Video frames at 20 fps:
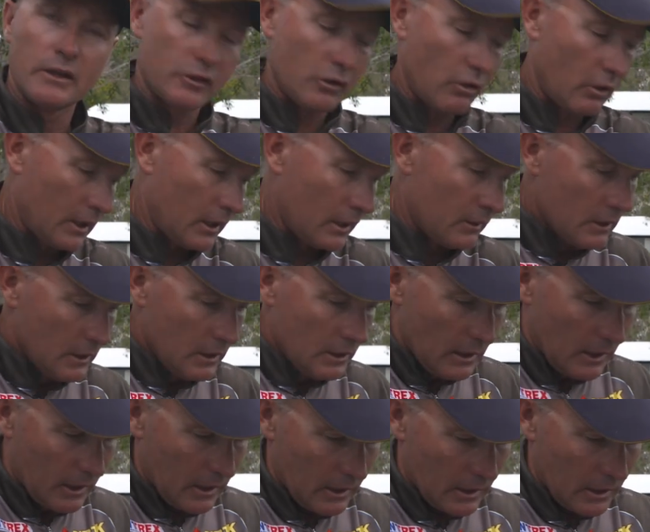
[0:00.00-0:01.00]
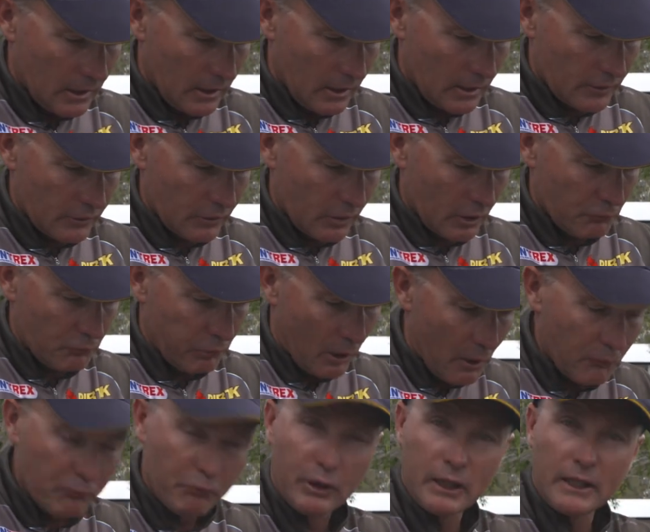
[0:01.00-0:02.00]
It's got a, uh, it's got a
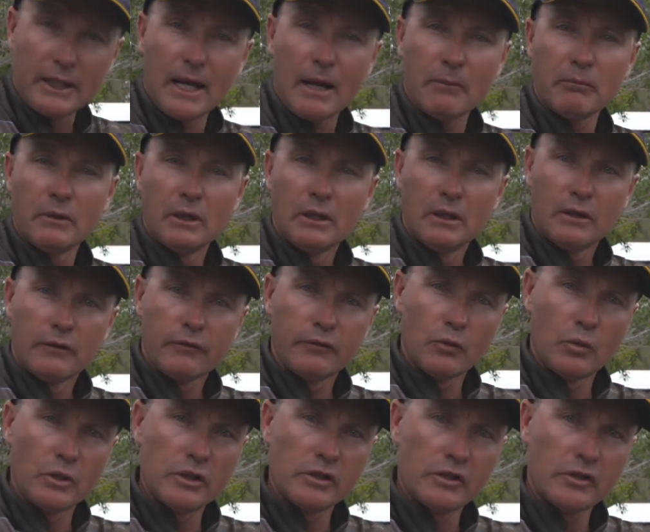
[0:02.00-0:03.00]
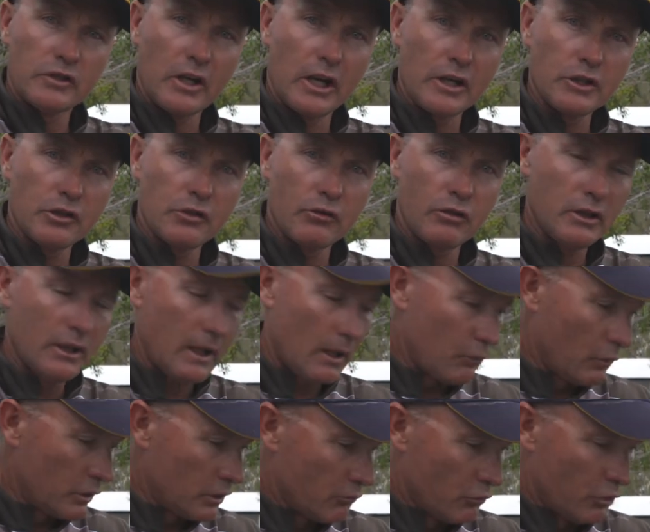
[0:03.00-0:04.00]
pump pickup for when you're stationary,
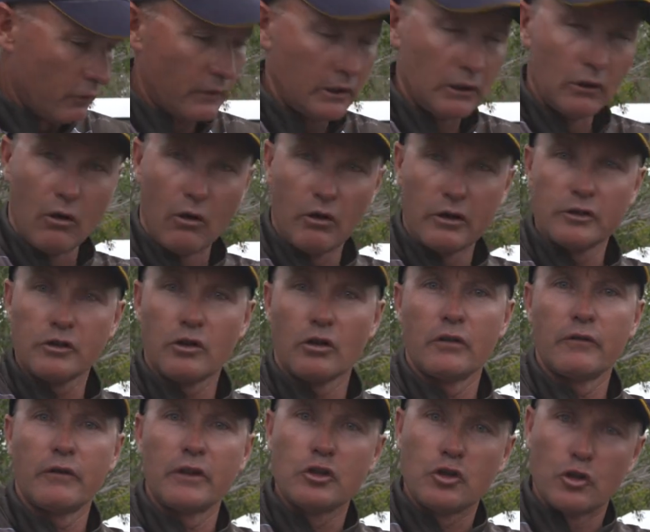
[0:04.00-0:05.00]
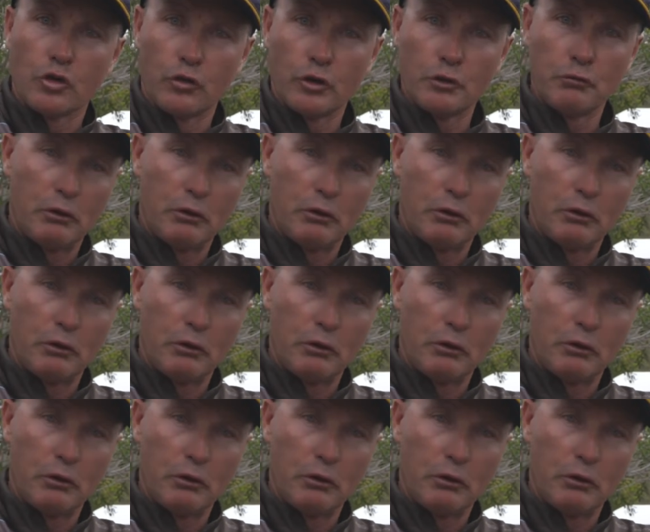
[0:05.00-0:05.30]
and when you're moving along, it's got a venturi